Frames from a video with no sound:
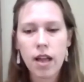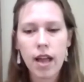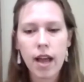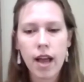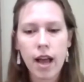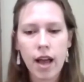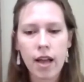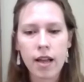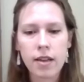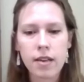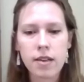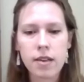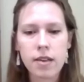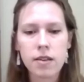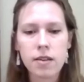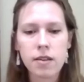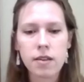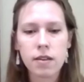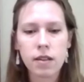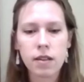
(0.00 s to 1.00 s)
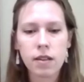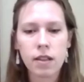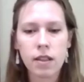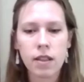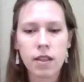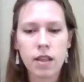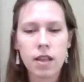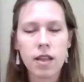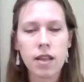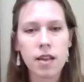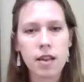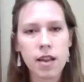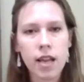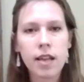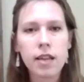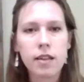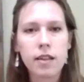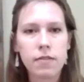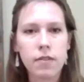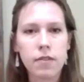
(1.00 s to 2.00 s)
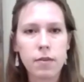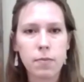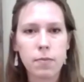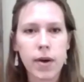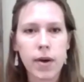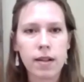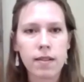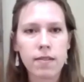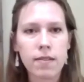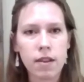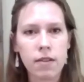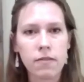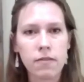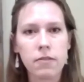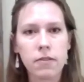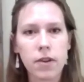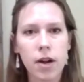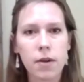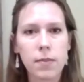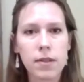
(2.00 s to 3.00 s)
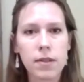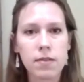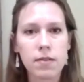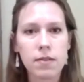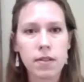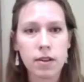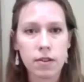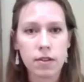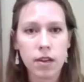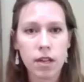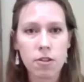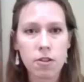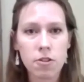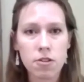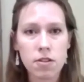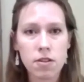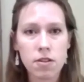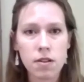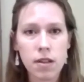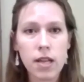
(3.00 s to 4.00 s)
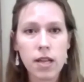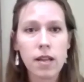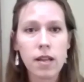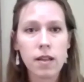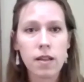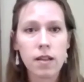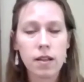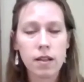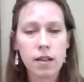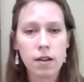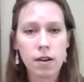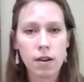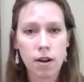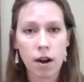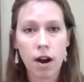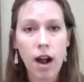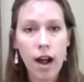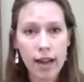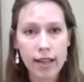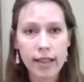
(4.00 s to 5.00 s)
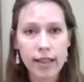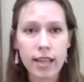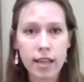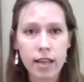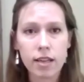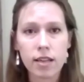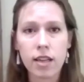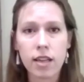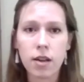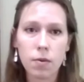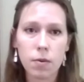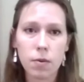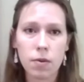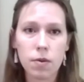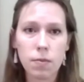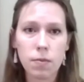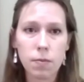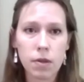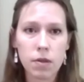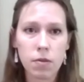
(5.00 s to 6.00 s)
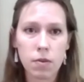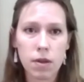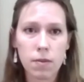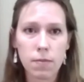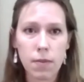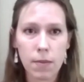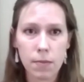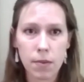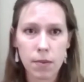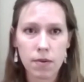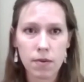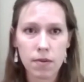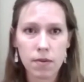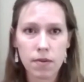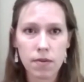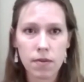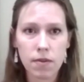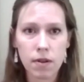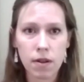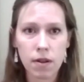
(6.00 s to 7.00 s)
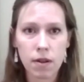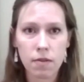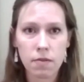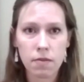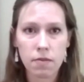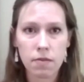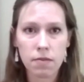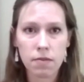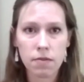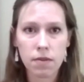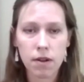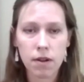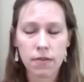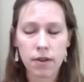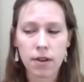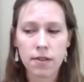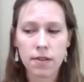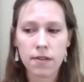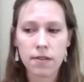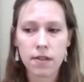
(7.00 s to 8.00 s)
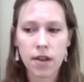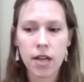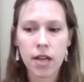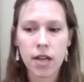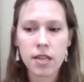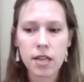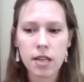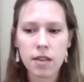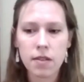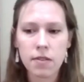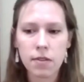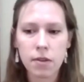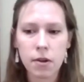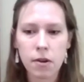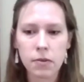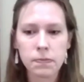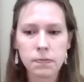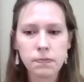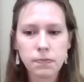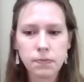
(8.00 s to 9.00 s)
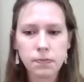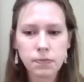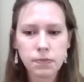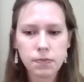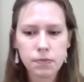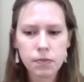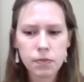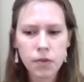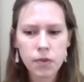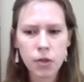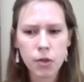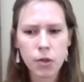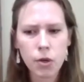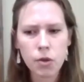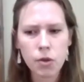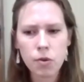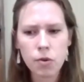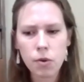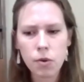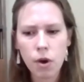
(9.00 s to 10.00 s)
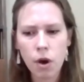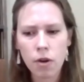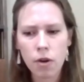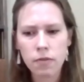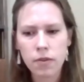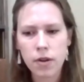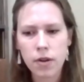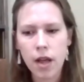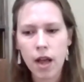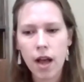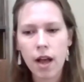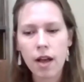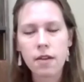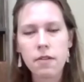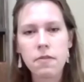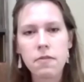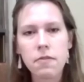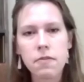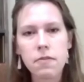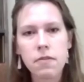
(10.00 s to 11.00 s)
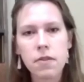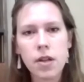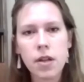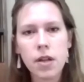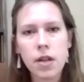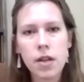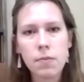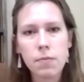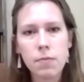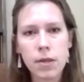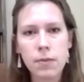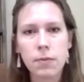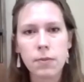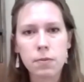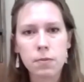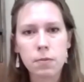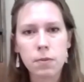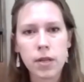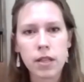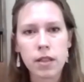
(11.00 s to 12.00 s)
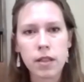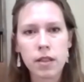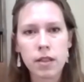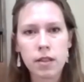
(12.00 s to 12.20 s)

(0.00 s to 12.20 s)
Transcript: and the negative impacts of environmental degradation are highly unequal between members of our society. So you often have people with